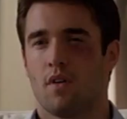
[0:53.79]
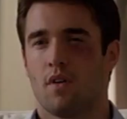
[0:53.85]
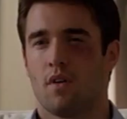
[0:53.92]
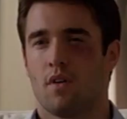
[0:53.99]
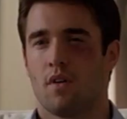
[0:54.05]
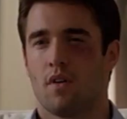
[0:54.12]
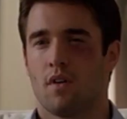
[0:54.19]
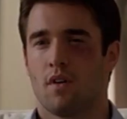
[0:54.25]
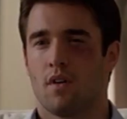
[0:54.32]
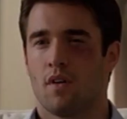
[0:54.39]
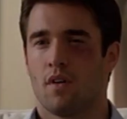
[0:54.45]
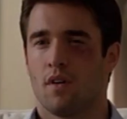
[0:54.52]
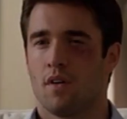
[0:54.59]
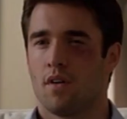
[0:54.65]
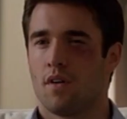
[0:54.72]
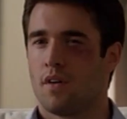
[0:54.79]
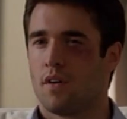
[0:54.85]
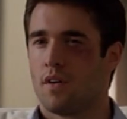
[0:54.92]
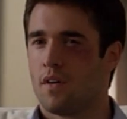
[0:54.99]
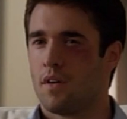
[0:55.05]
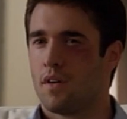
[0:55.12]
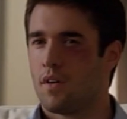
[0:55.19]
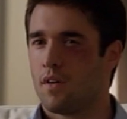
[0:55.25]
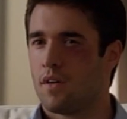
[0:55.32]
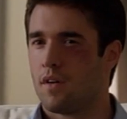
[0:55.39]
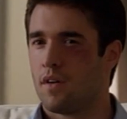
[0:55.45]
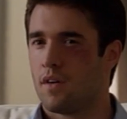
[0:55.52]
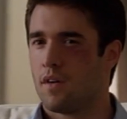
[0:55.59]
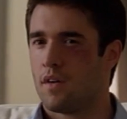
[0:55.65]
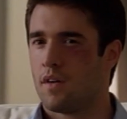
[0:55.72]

[no speech]